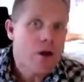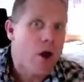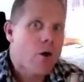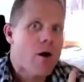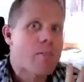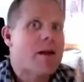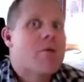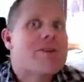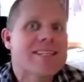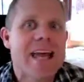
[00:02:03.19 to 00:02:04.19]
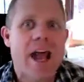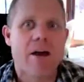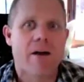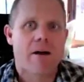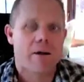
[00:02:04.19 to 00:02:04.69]
No, but it was
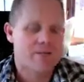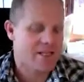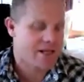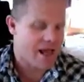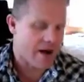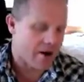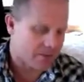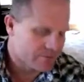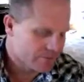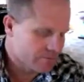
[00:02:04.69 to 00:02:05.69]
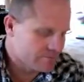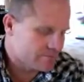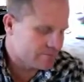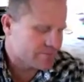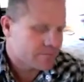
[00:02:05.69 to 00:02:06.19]
there. It was in the air.
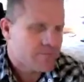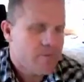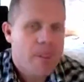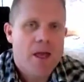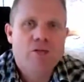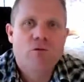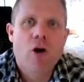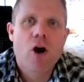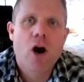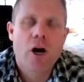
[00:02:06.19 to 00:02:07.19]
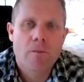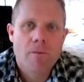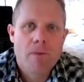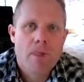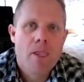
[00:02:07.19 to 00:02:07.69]
It's wrong.
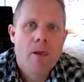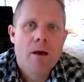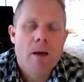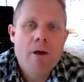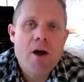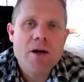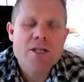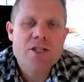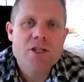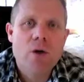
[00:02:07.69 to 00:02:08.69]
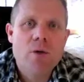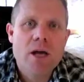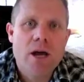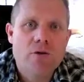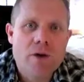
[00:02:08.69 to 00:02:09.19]
America's its own
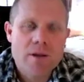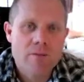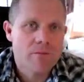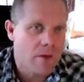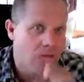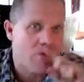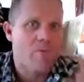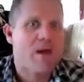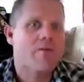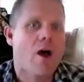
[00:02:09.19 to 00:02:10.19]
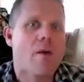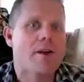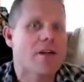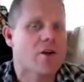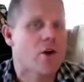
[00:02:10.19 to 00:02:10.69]
country. And for Mitt
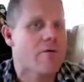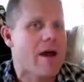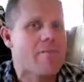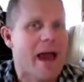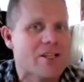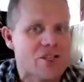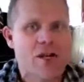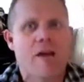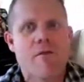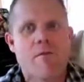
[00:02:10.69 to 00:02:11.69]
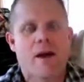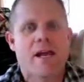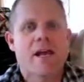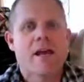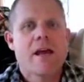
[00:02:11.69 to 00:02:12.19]
Romney to go around bashing
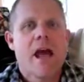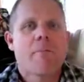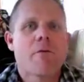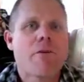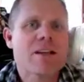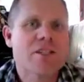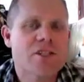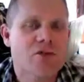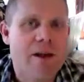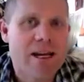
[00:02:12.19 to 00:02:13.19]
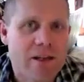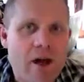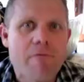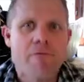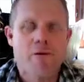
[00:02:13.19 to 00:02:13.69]
everybody and profess his great
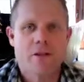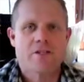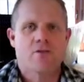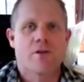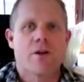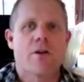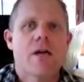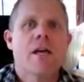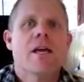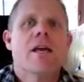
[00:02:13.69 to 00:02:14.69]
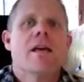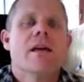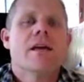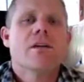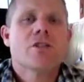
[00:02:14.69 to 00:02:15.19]
love for Israel
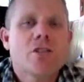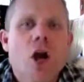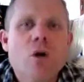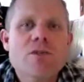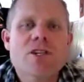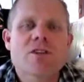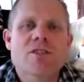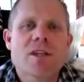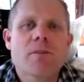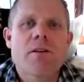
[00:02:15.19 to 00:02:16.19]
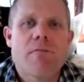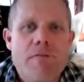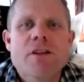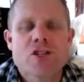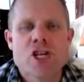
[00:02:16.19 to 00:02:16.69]
shows that there's something
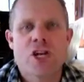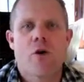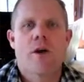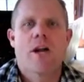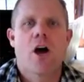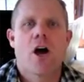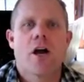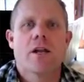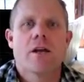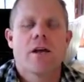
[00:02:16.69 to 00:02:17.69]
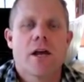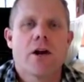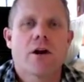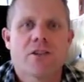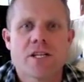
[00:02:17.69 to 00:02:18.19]
fishy going on
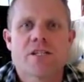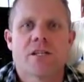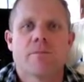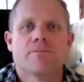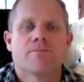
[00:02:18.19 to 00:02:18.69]
in our system.